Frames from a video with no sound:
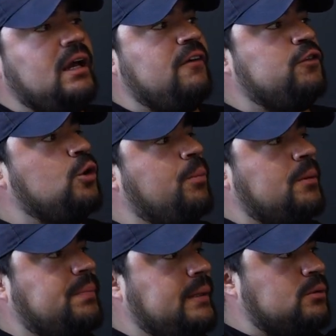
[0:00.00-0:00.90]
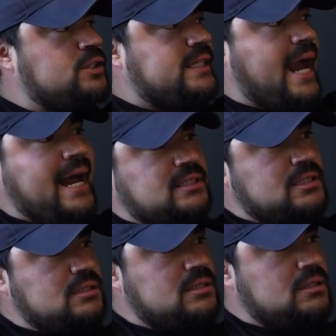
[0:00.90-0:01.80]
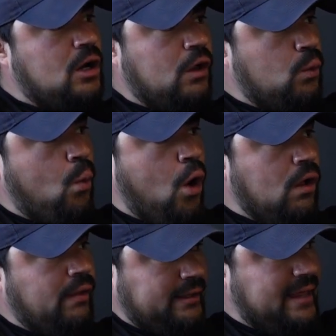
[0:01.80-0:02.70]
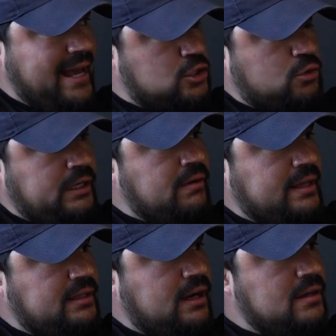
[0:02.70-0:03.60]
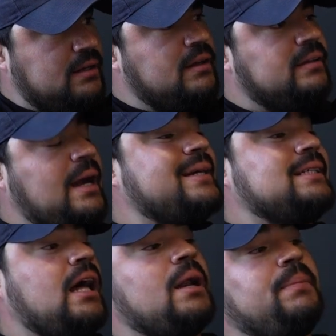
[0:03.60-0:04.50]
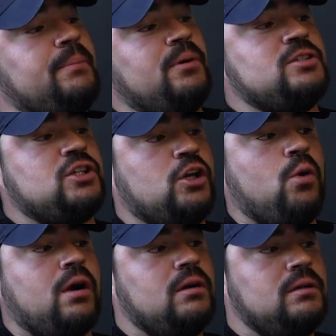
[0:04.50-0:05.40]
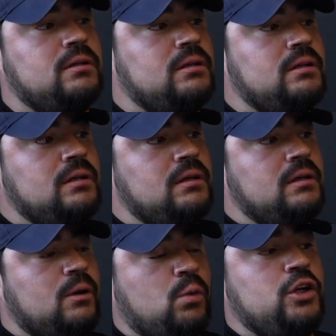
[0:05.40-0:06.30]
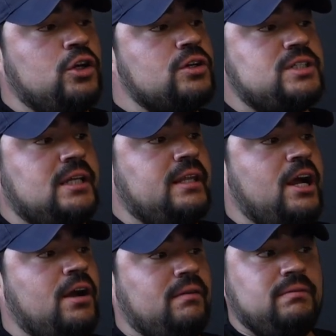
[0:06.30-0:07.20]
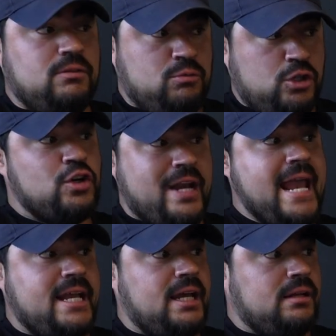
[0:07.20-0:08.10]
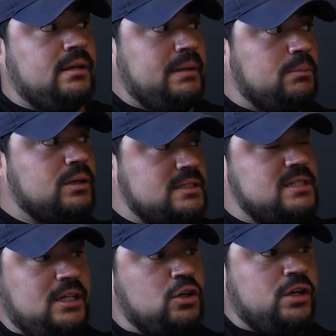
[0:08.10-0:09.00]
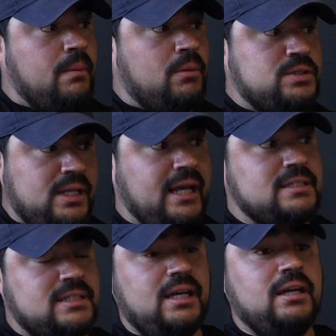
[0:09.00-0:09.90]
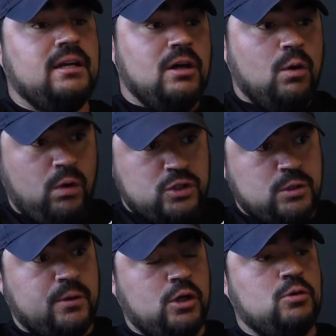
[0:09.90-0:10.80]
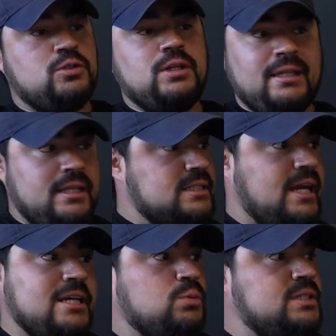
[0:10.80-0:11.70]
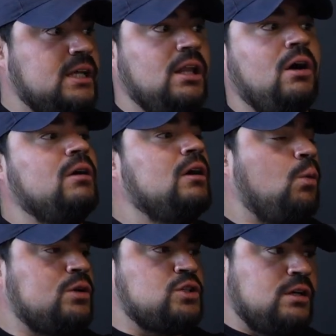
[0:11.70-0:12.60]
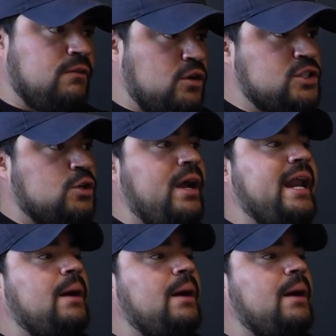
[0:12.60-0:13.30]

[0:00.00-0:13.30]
if you put people's stats on the wall, like that screen right there, that makes a lot of people insecure. When you're sitting there, when you're naked, people can see your numbers and they can see what you produced. In this case with Zillow, what's your conversion rate?